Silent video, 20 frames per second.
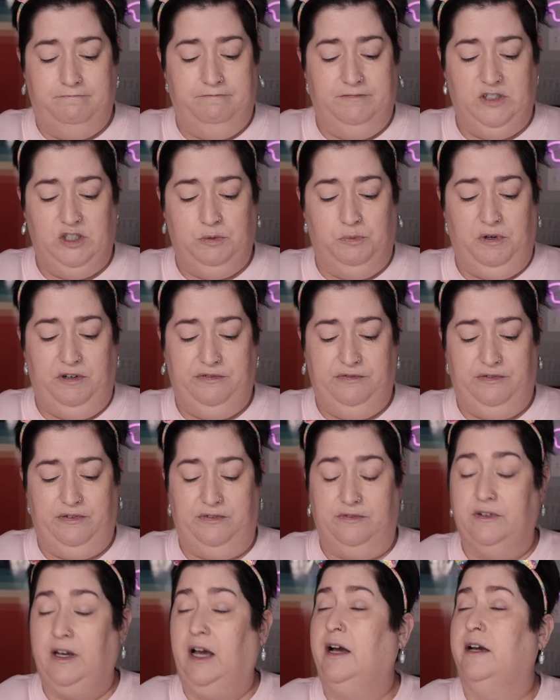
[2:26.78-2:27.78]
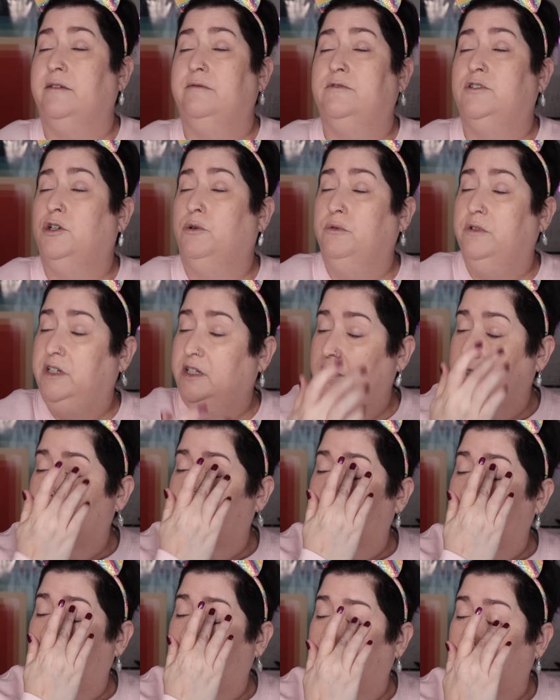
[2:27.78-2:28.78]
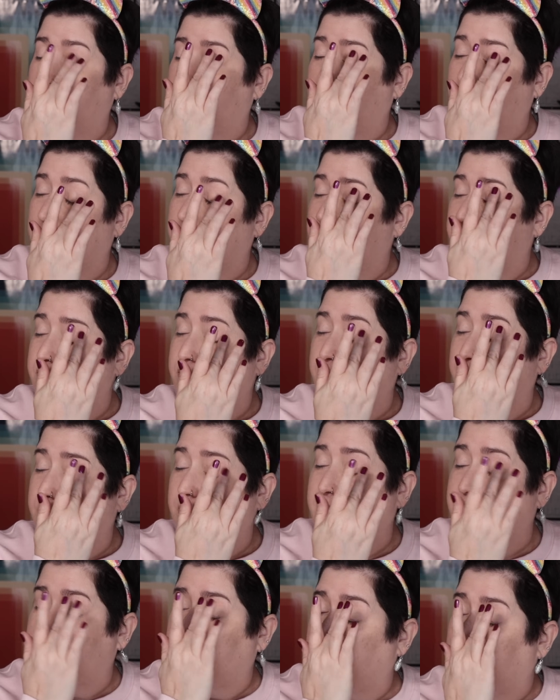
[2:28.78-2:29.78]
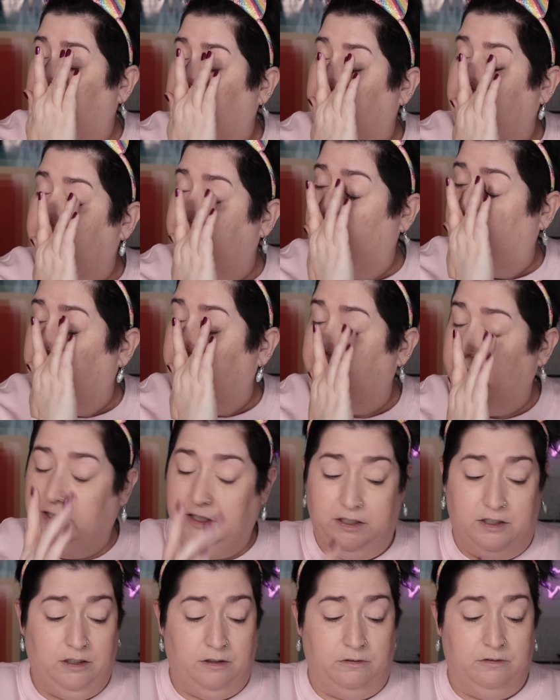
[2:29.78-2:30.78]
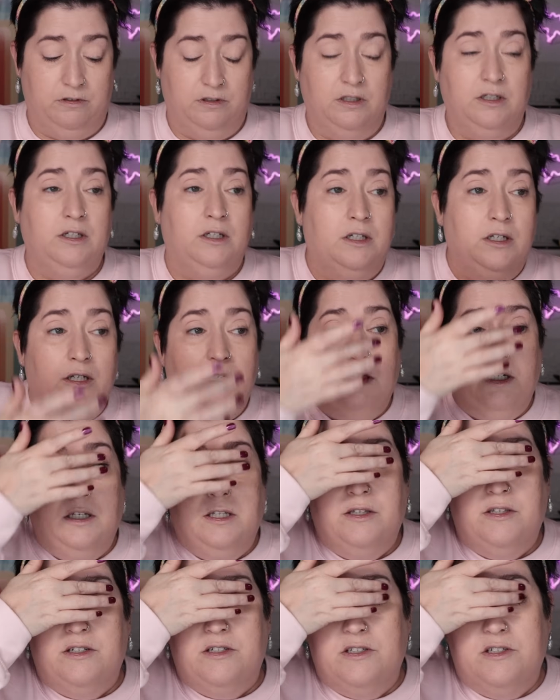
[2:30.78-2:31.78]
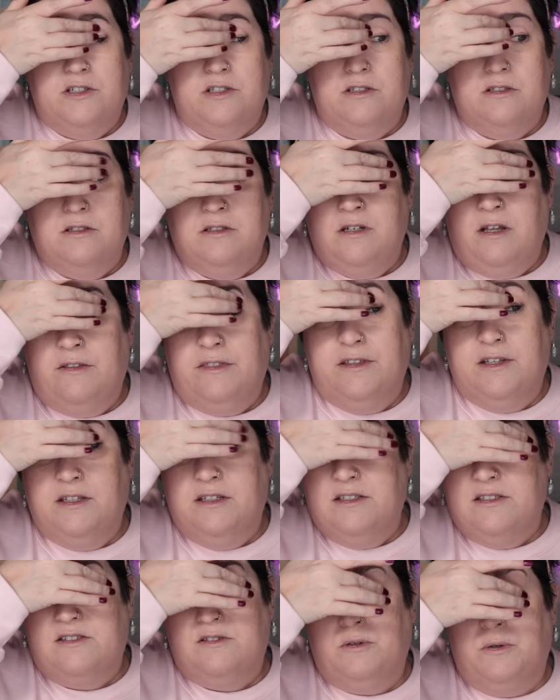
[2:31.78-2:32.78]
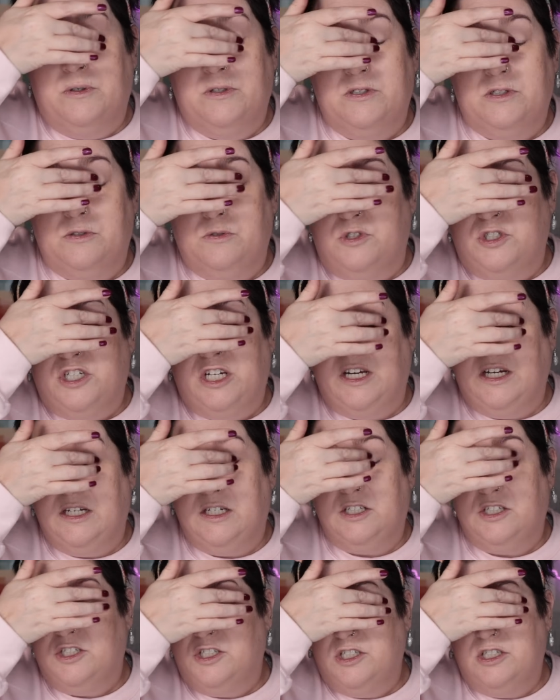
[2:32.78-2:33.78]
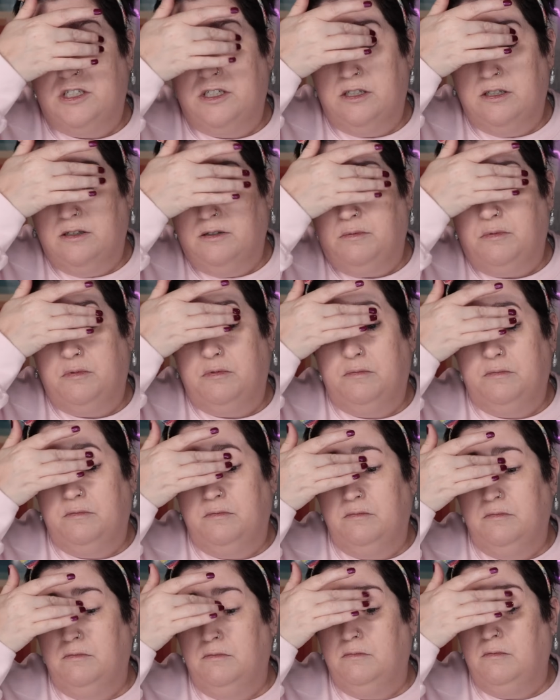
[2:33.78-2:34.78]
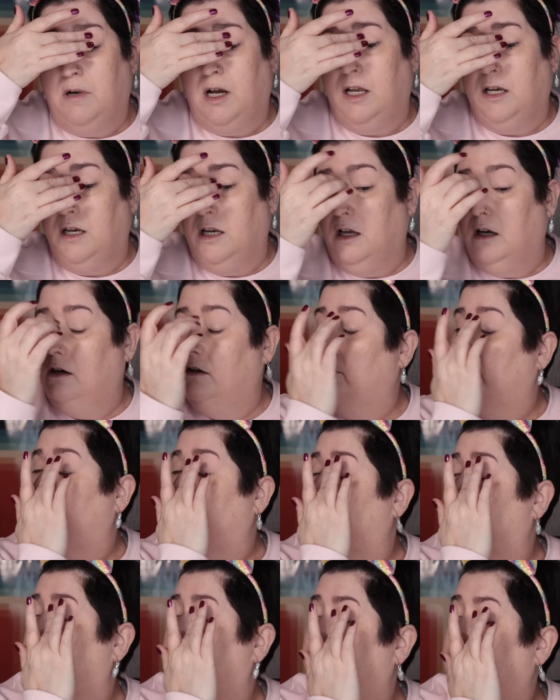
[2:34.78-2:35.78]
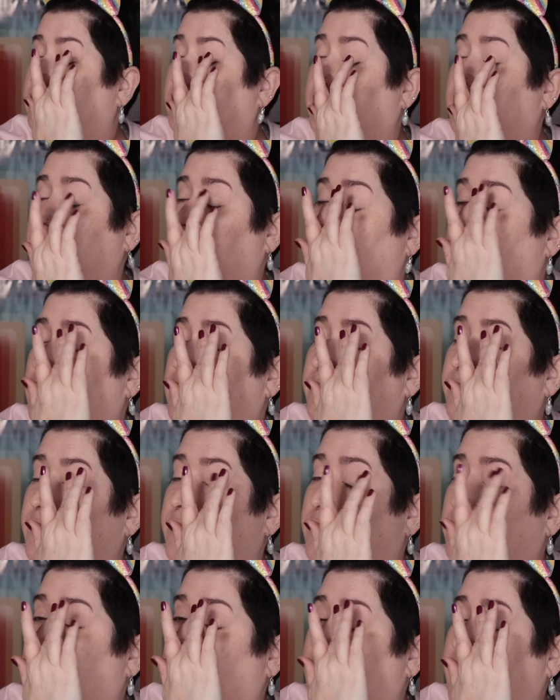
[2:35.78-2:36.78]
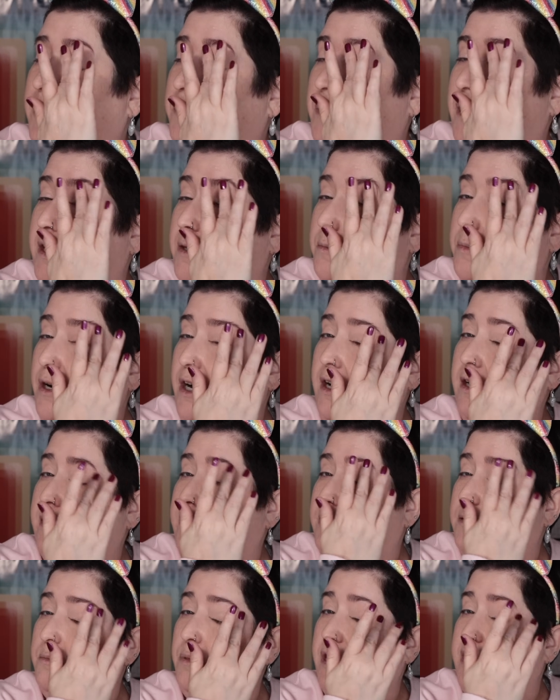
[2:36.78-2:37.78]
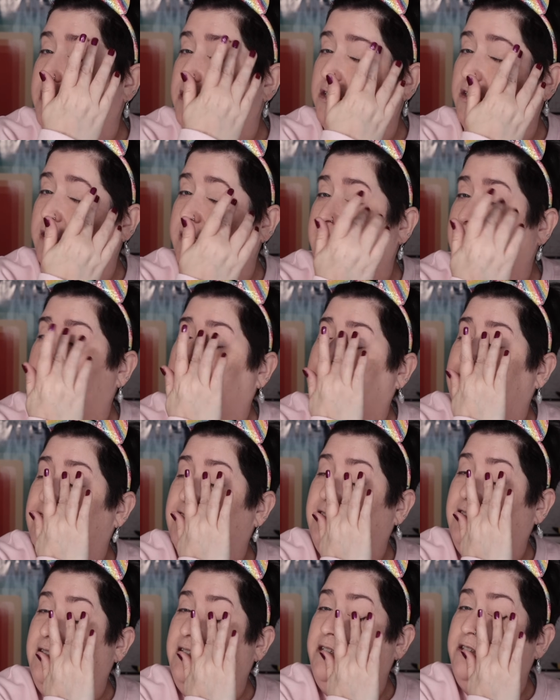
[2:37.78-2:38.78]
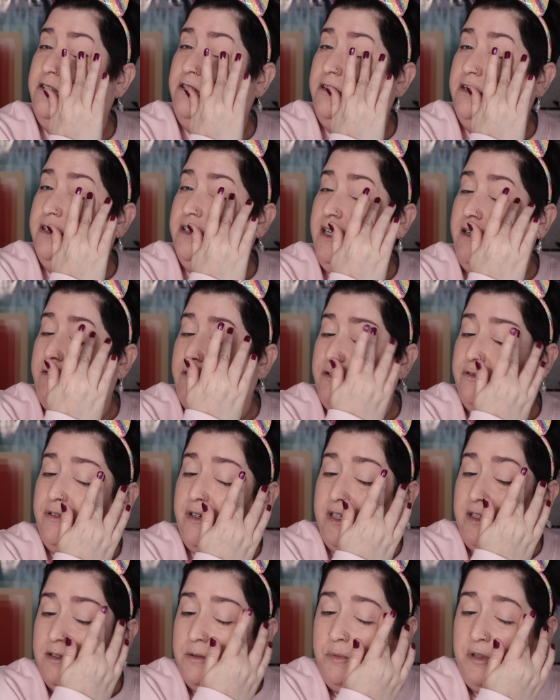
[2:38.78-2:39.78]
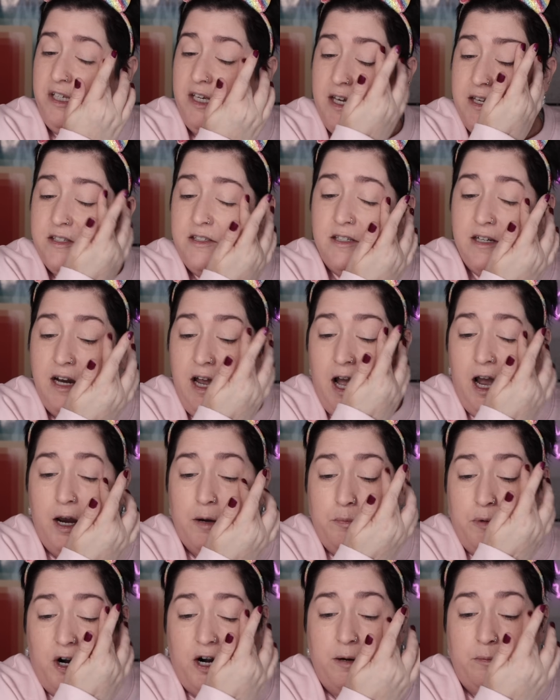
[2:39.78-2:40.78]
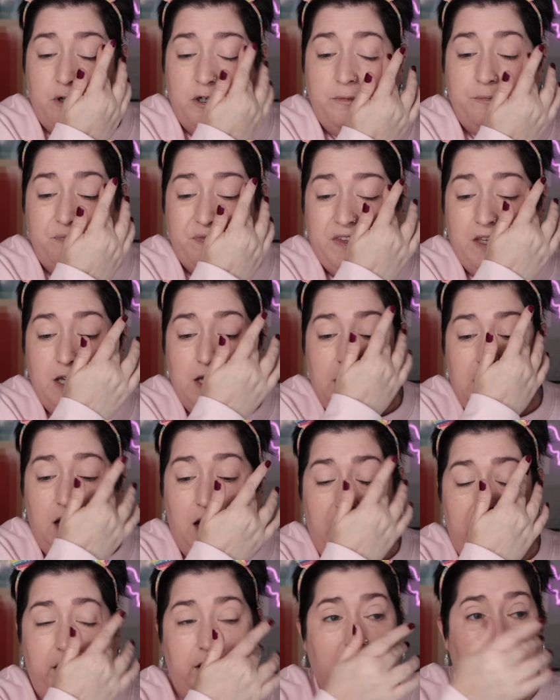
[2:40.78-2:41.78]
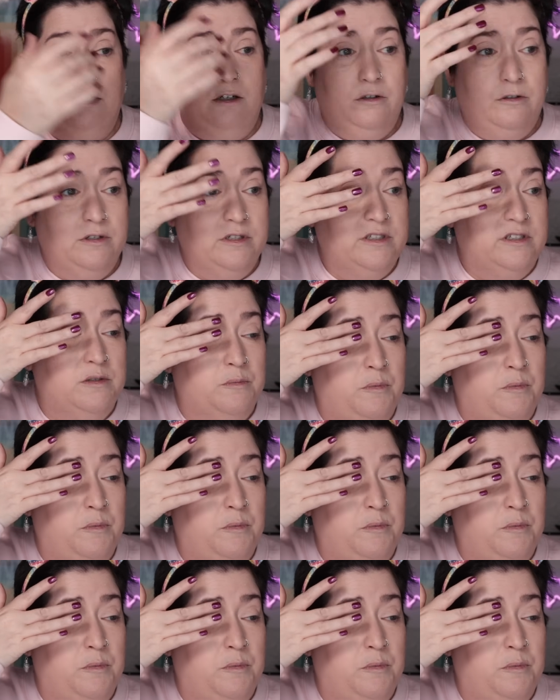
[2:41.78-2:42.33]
it's my, I don't need another eye primer for the rest of my life. I really don't. There's nothing is going to change my love for the MAC Paint Pot in Painterly. It has literally never failed me as an eye primer. I know it's